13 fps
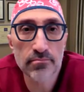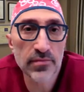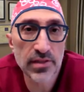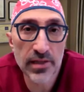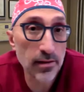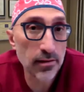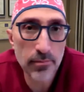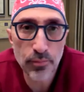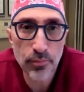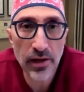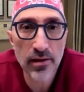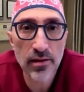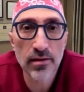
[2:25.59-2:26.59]
needle
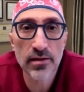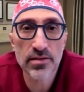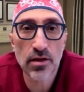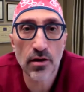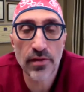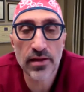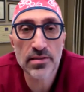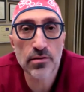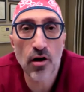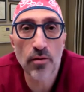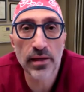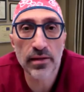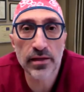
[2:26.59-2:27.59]
prick, so that's
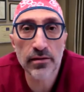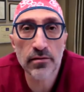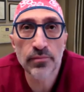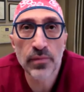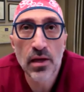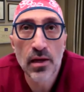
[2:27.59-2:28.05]
not a big deal,